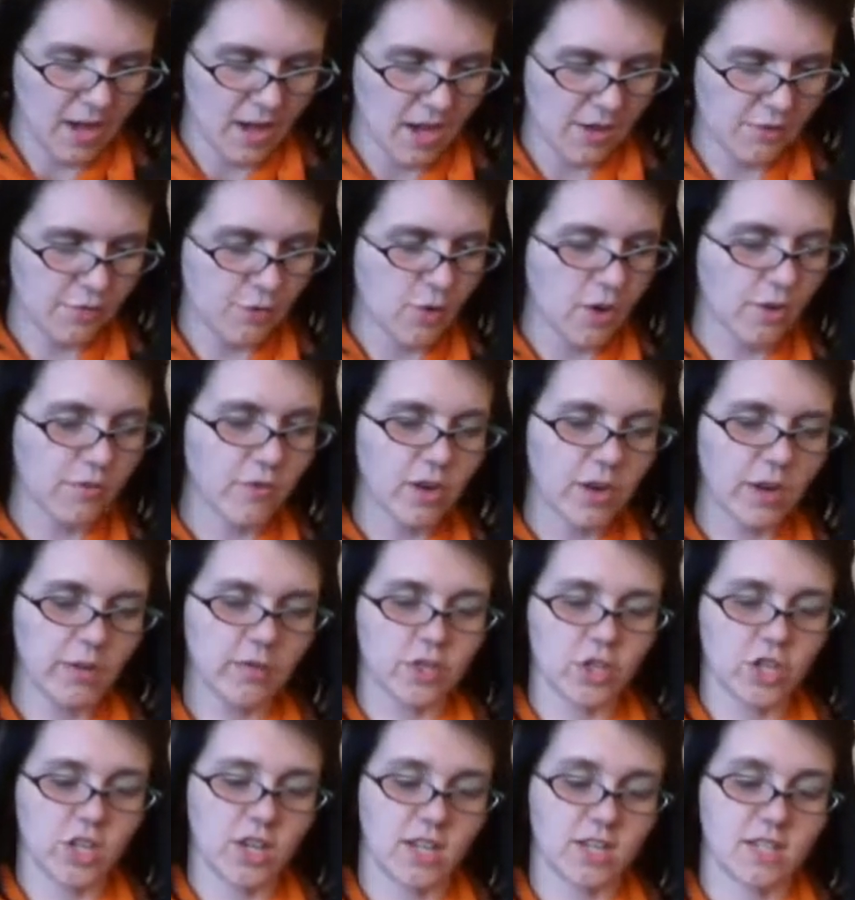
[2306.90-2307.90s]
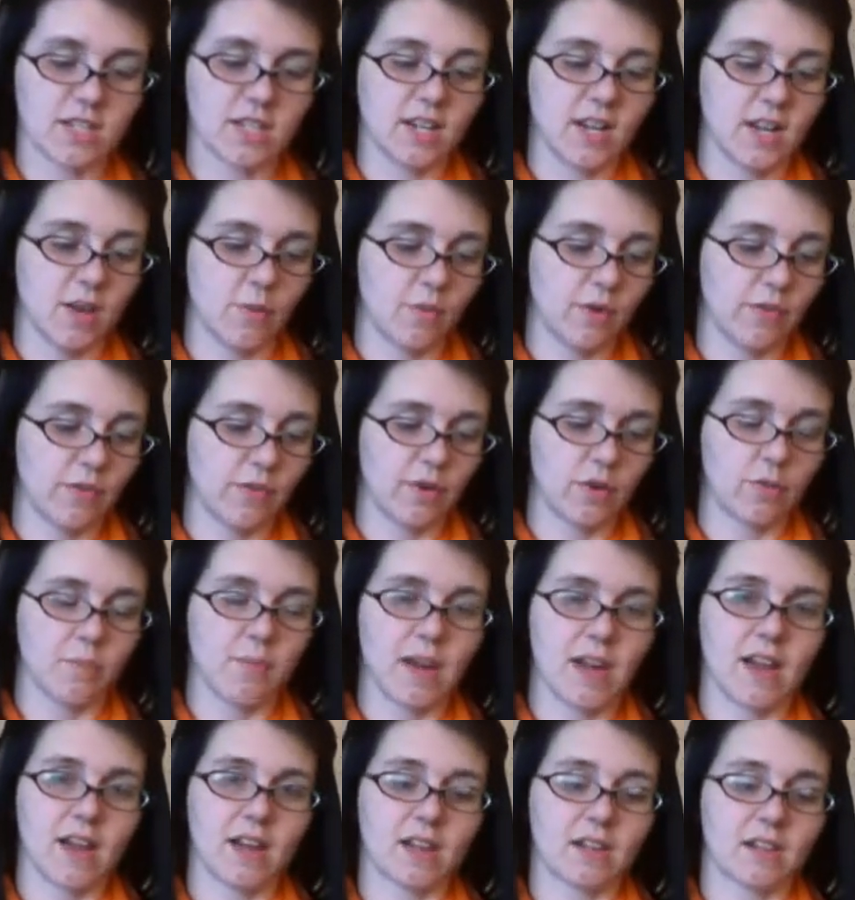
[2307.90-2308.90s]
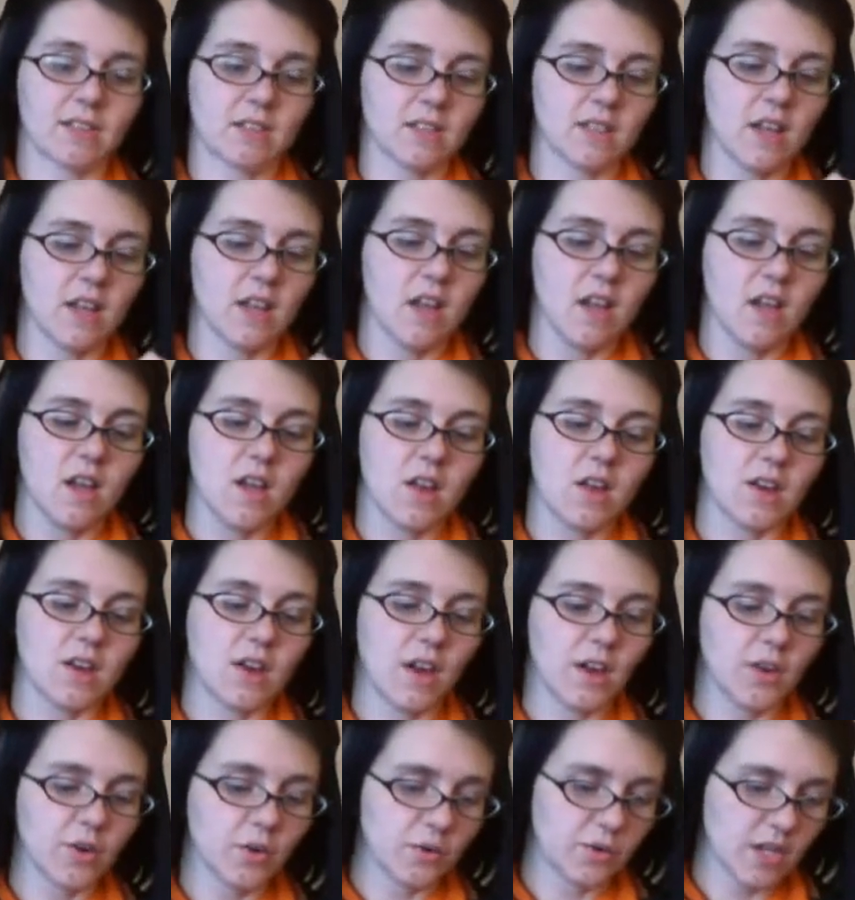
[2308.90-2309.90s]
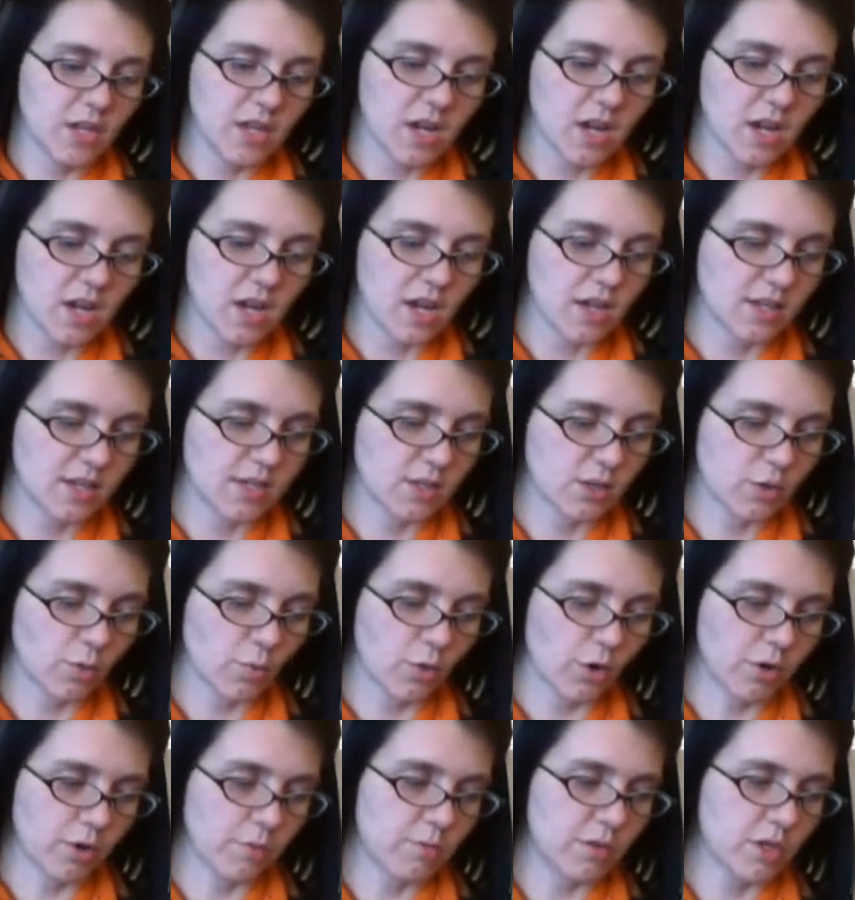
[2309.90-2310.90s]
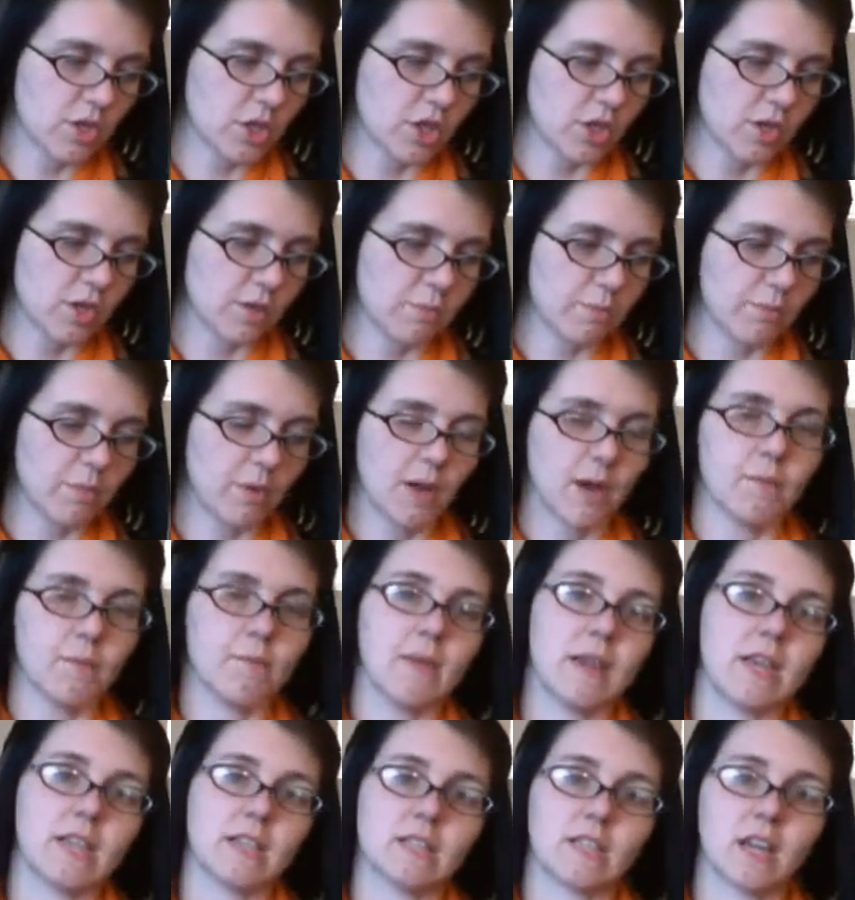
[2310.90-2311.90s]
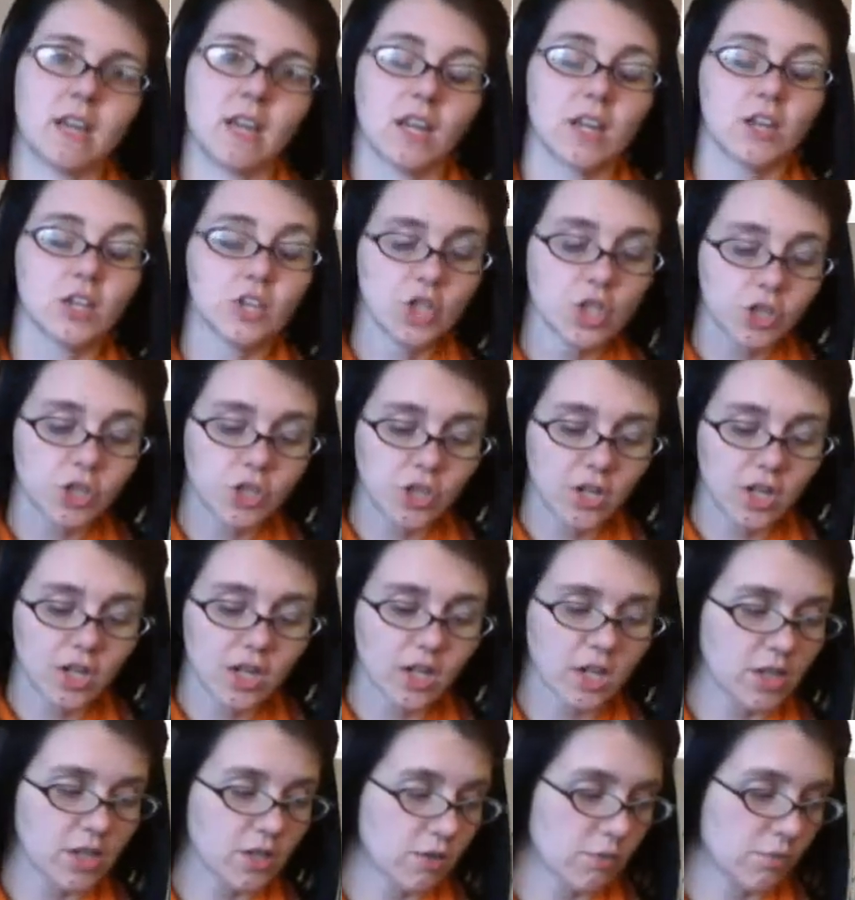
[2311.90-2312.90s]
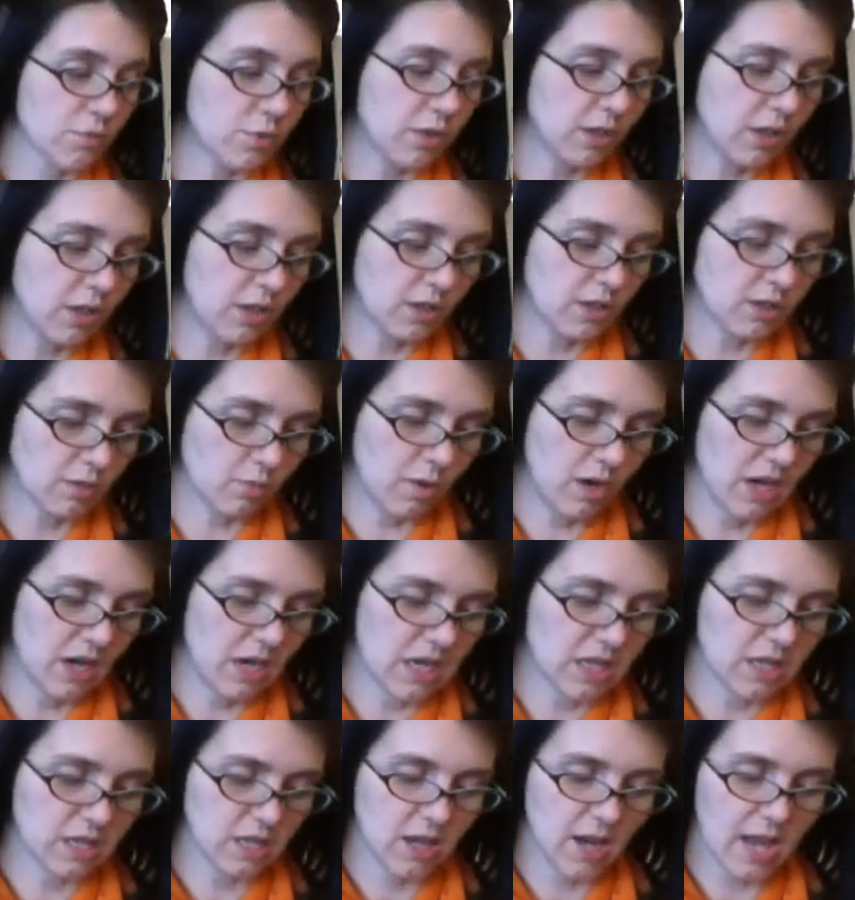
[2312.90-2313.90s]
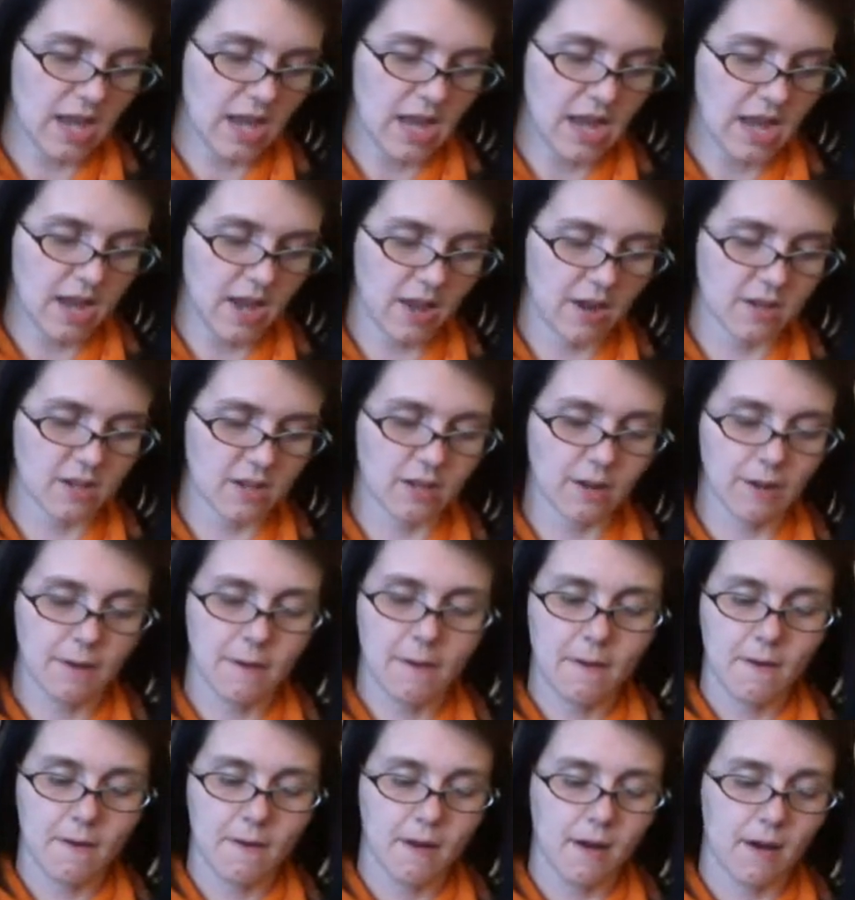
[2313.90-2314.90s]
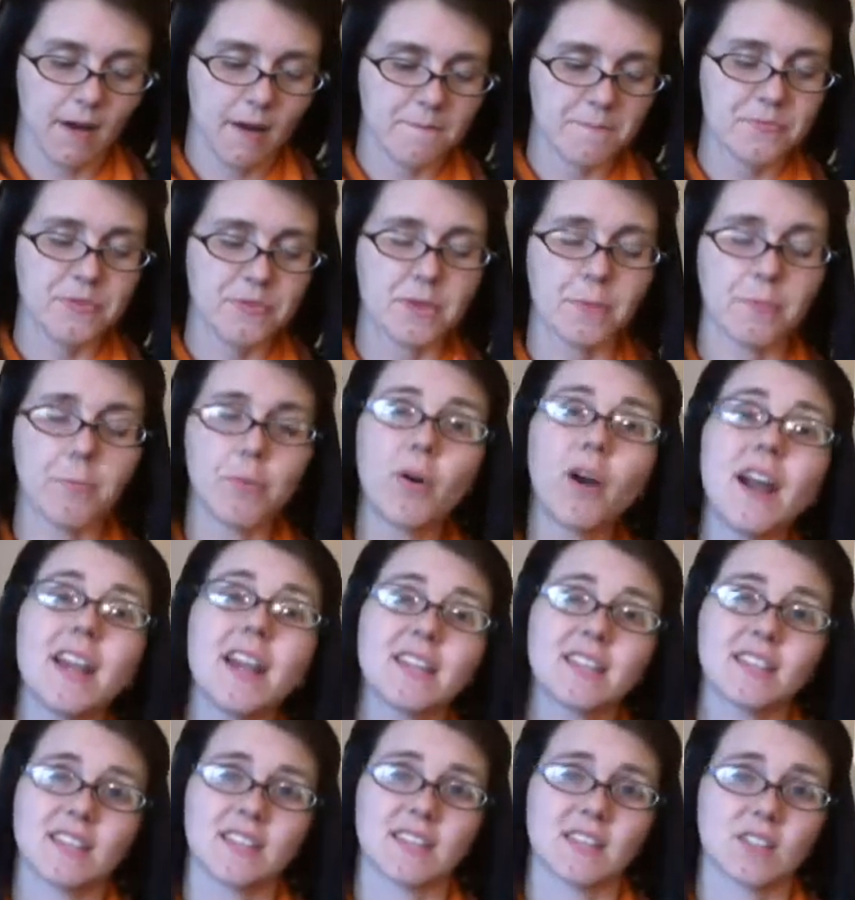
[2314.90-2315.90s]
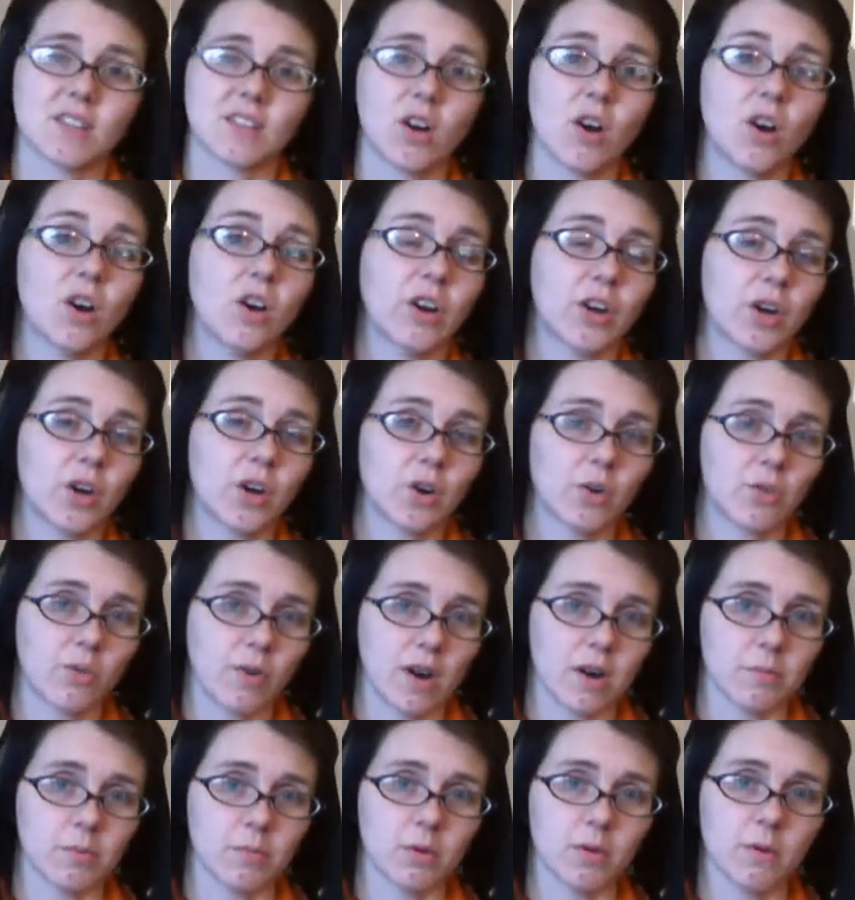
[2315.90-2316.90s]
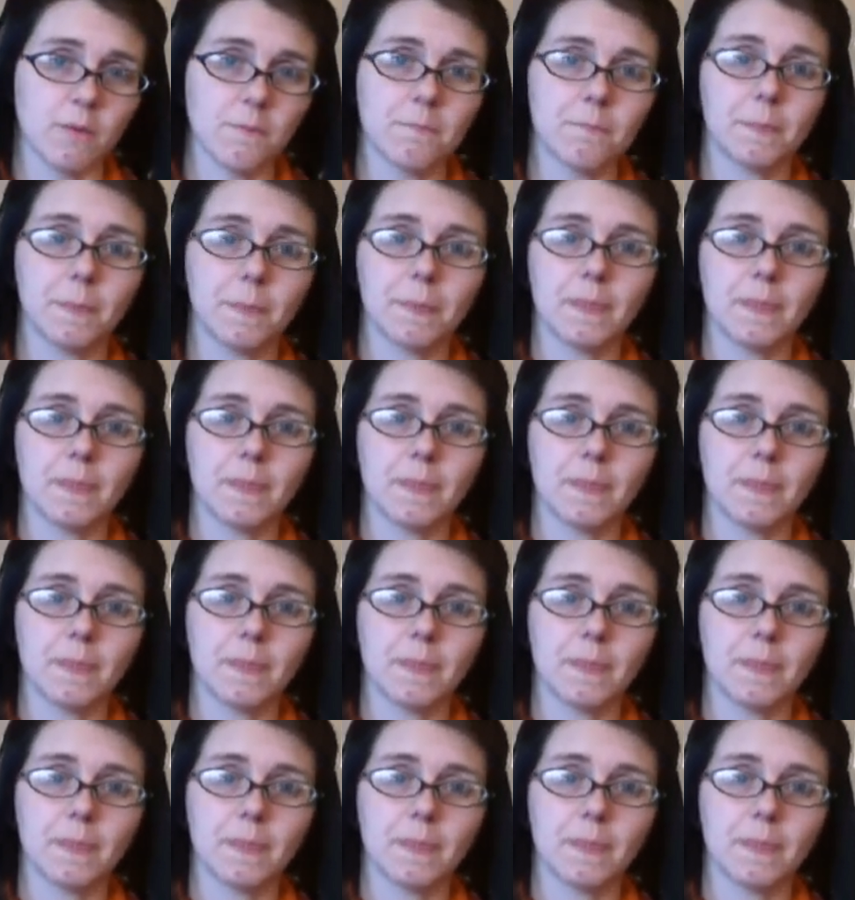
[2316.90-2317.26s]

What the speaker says: If you ever have a chance to get one of her bags, not only is the workmanship amazing, she is really sweet, and the prices are incredible.